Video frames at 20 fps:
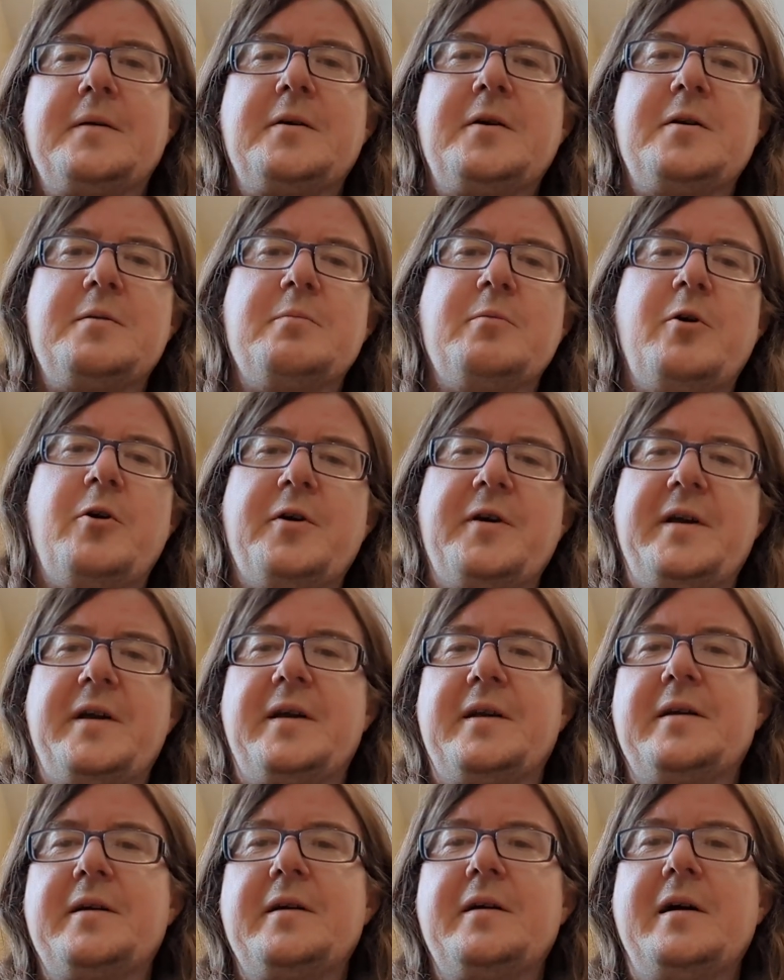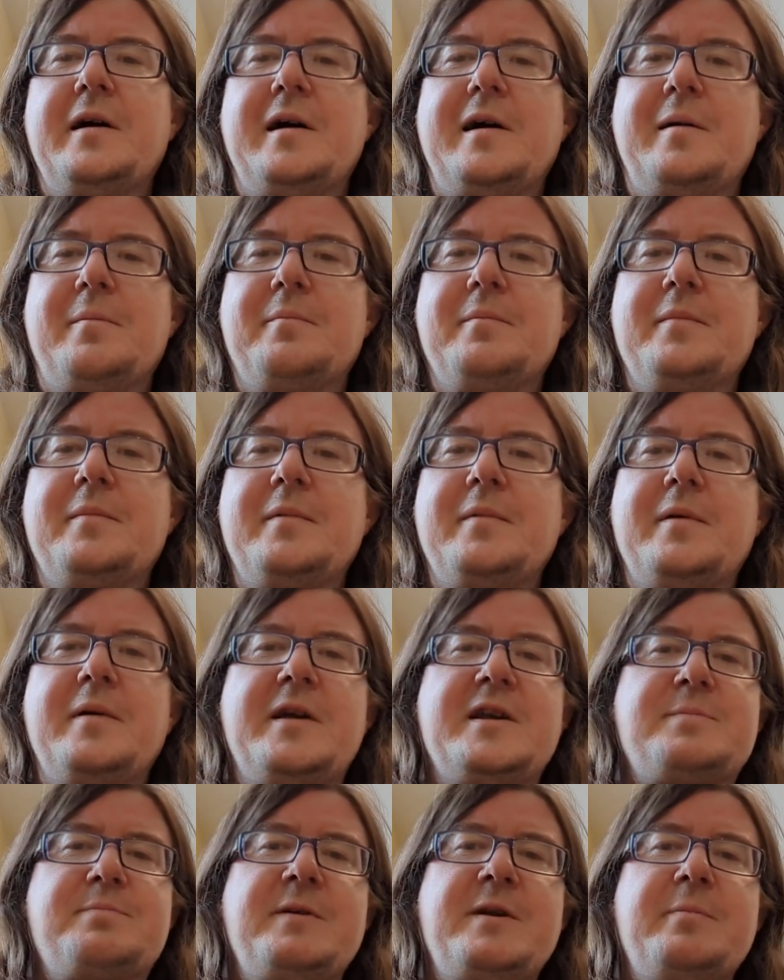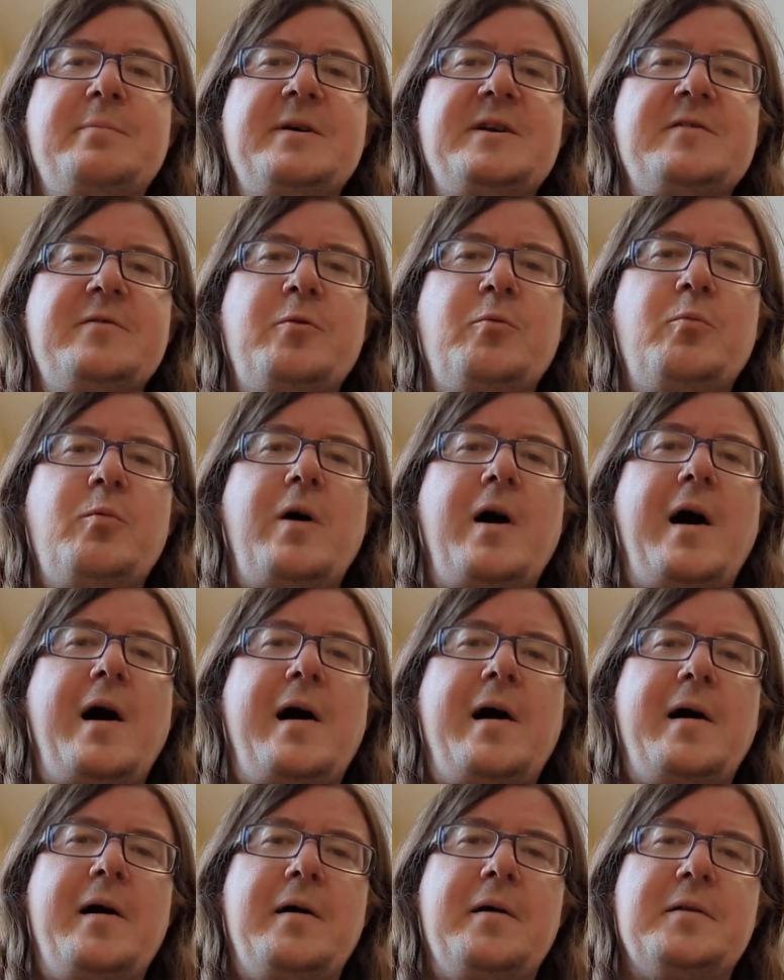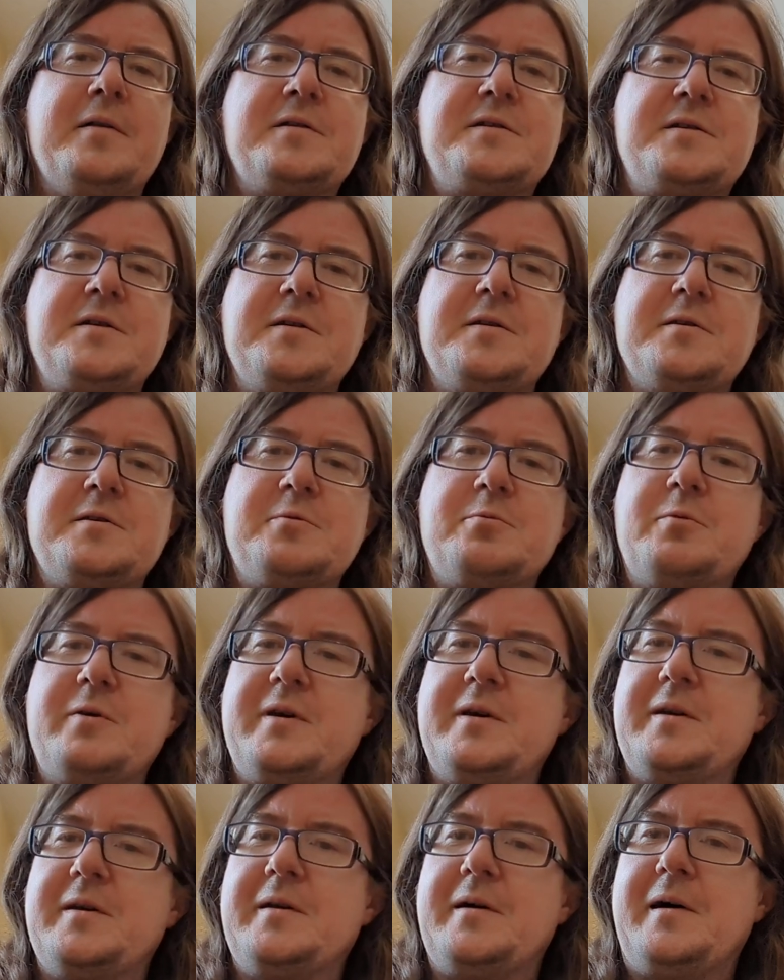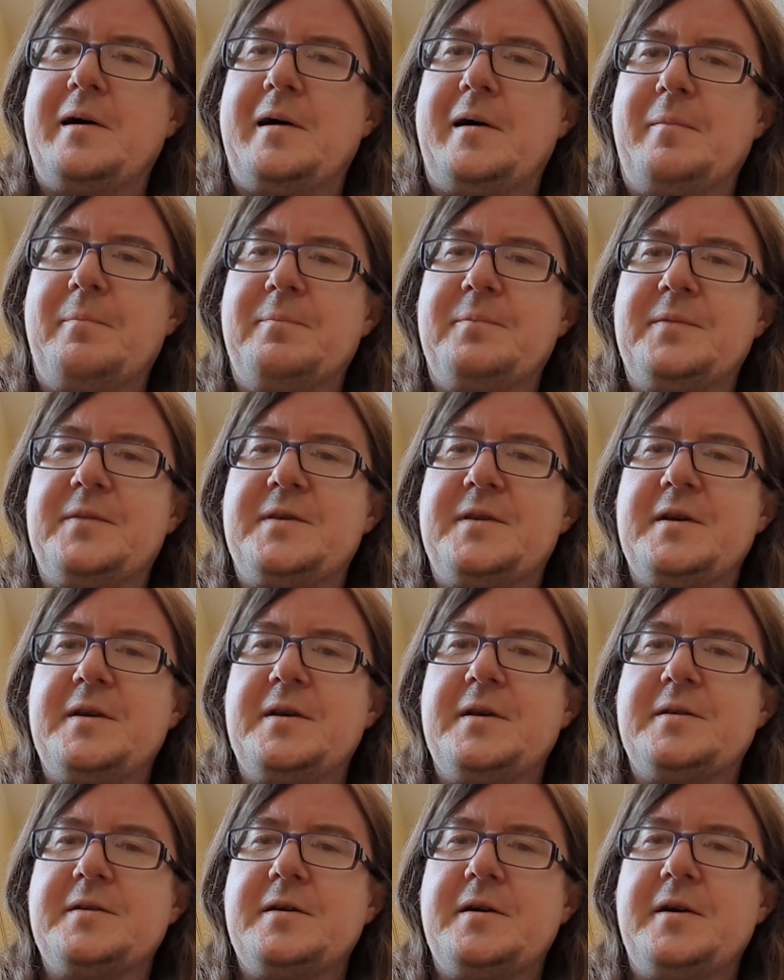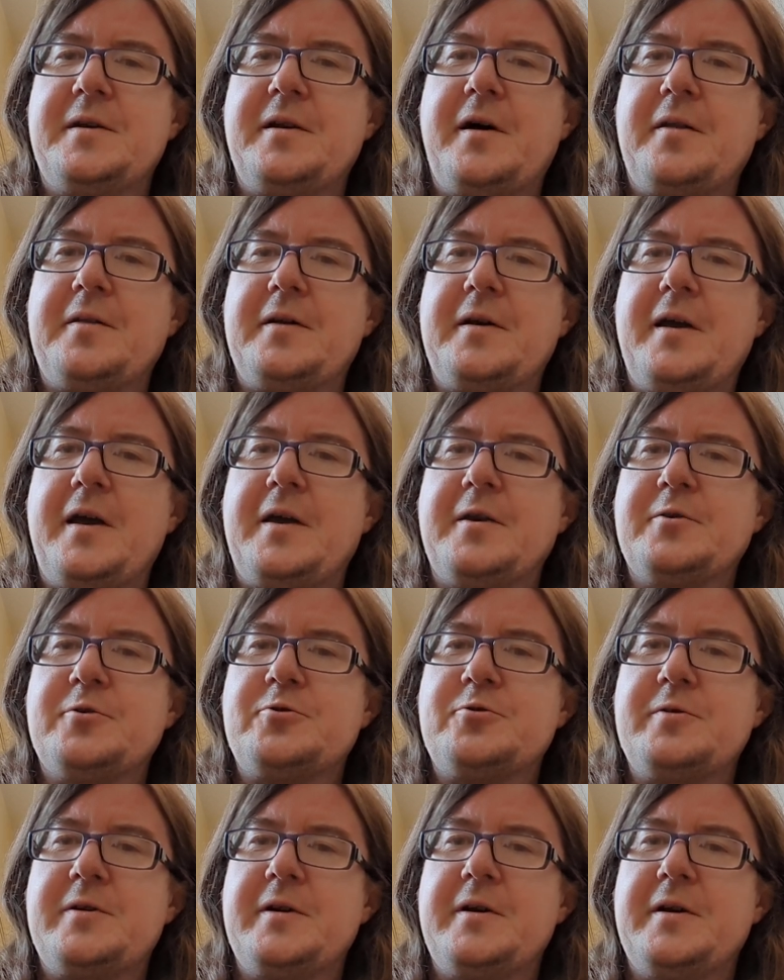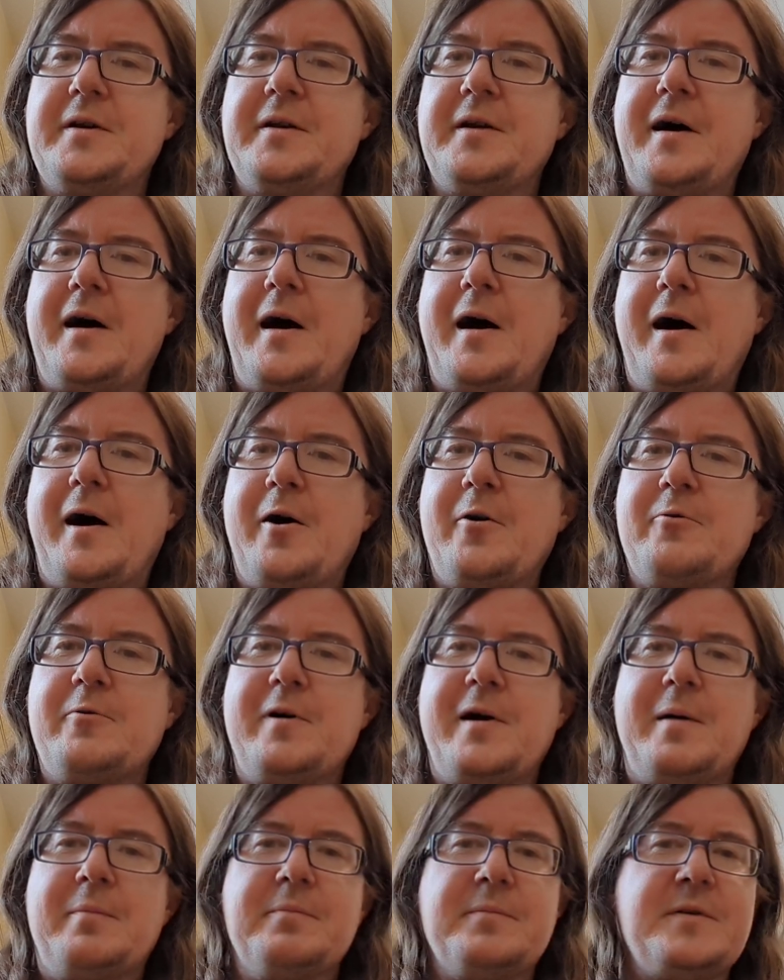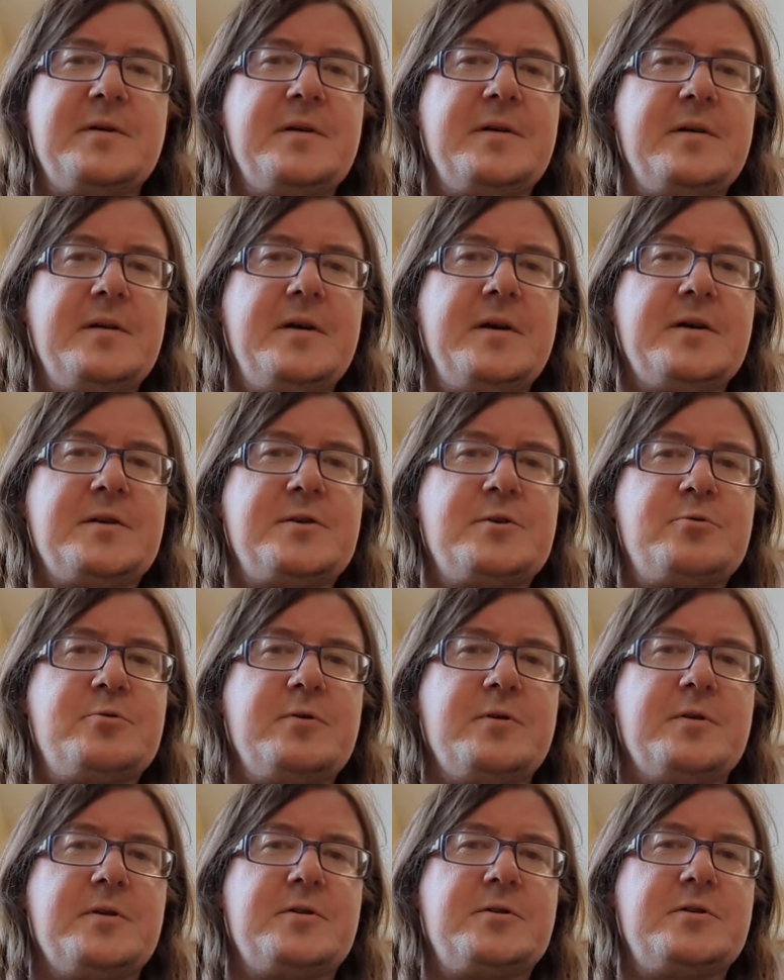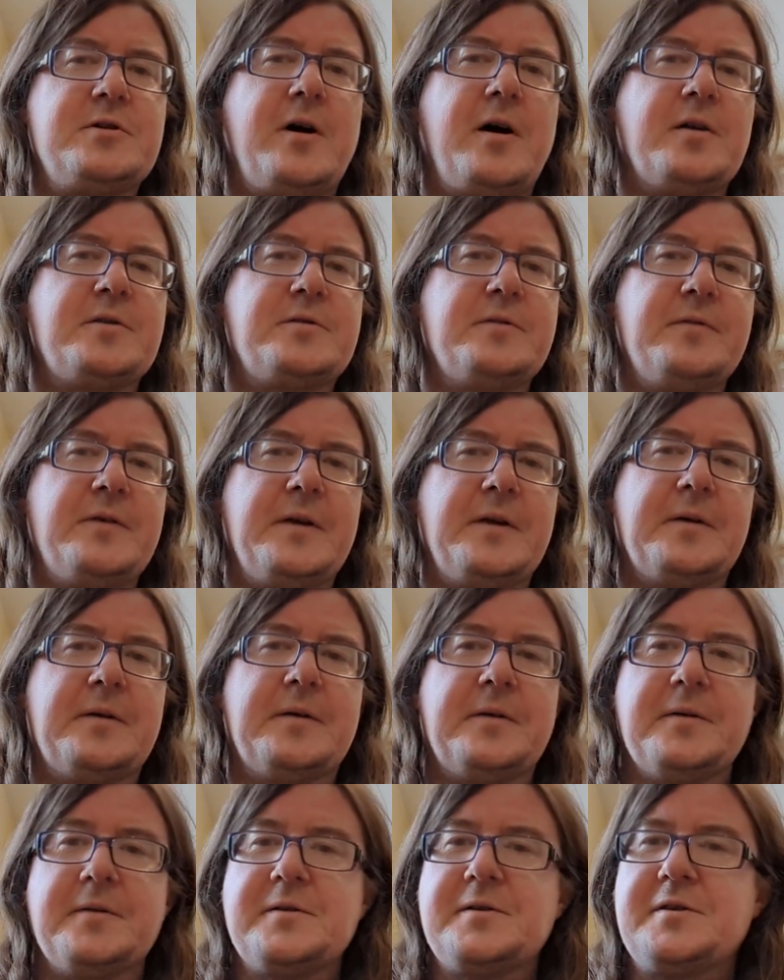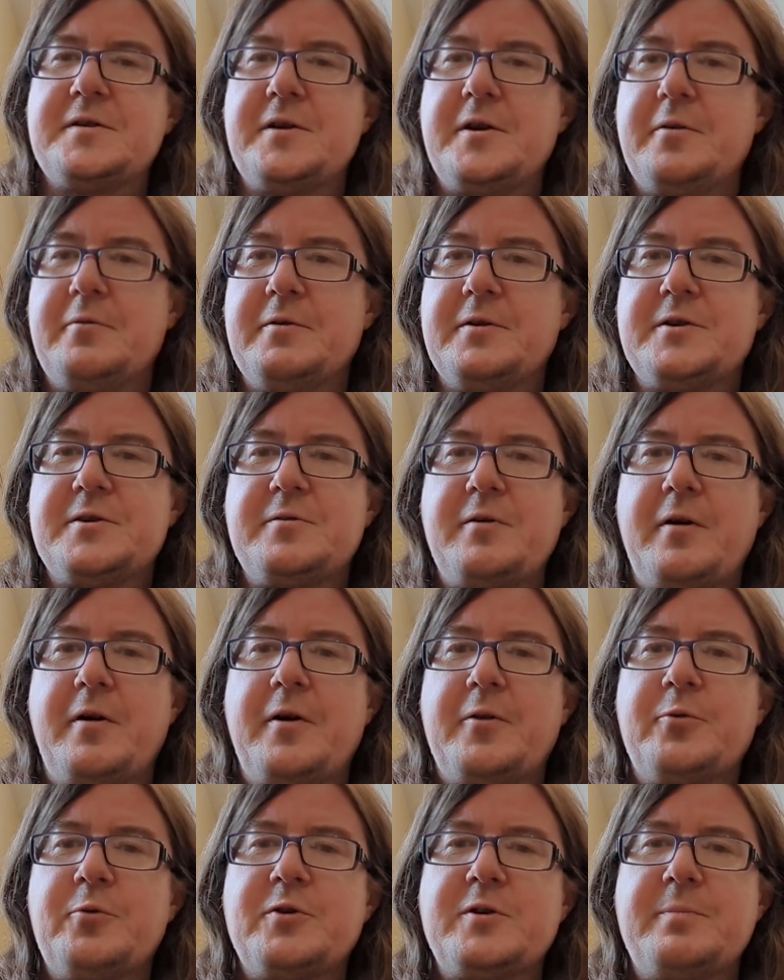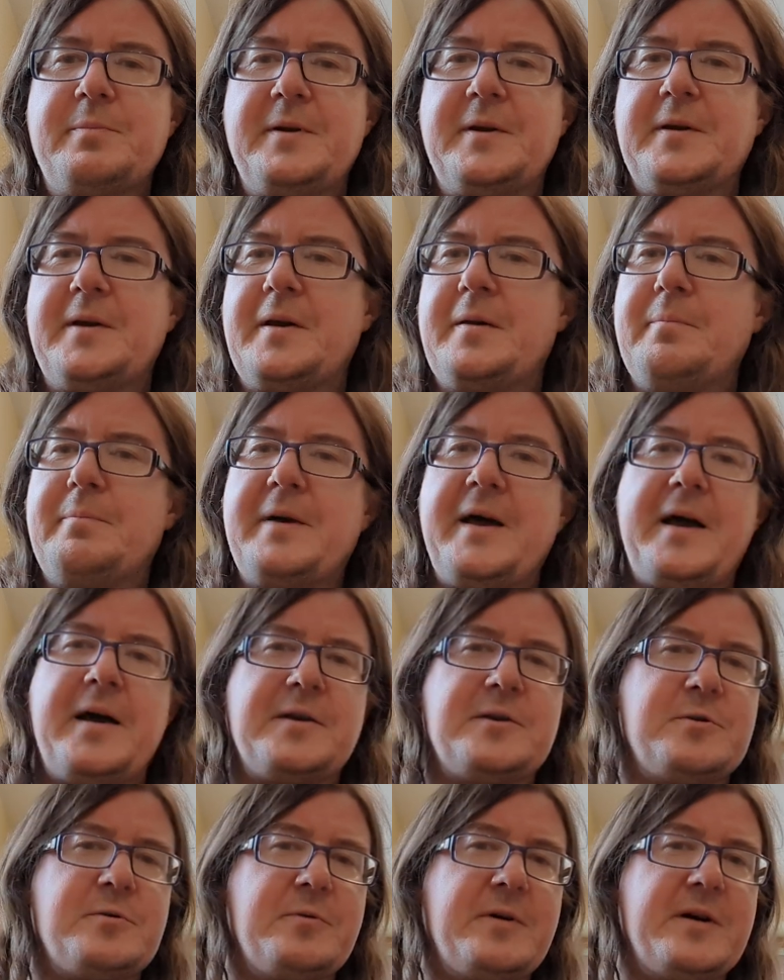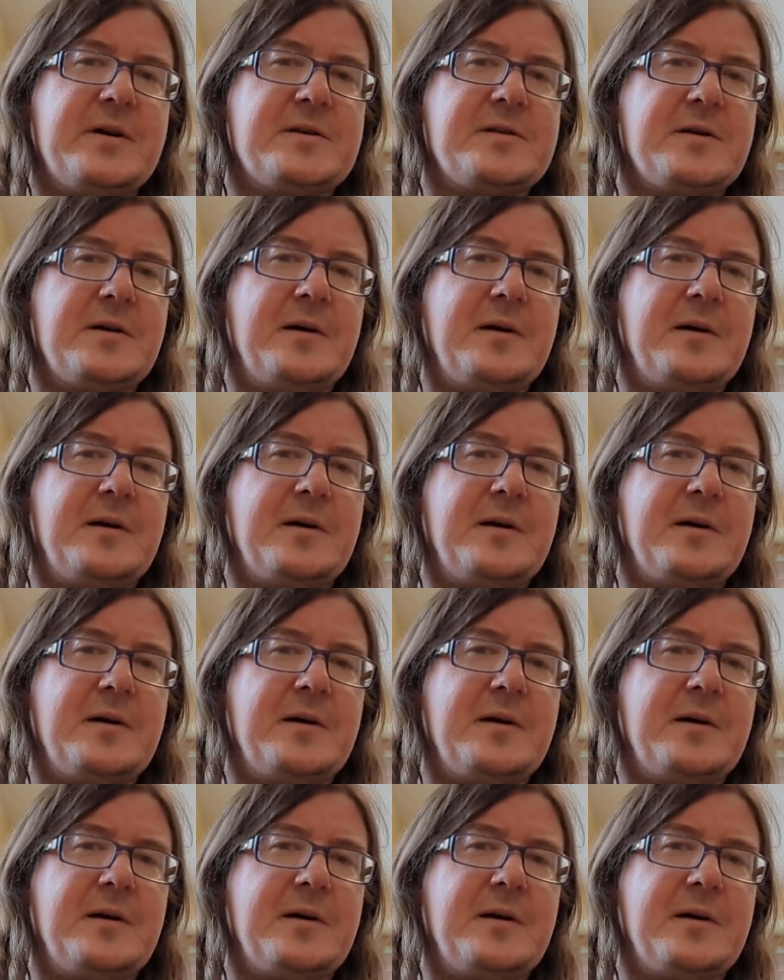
Good morning. It's been a bit of a while since we did another entry in our History of the Church of England series, so I thought I'd better get back to it.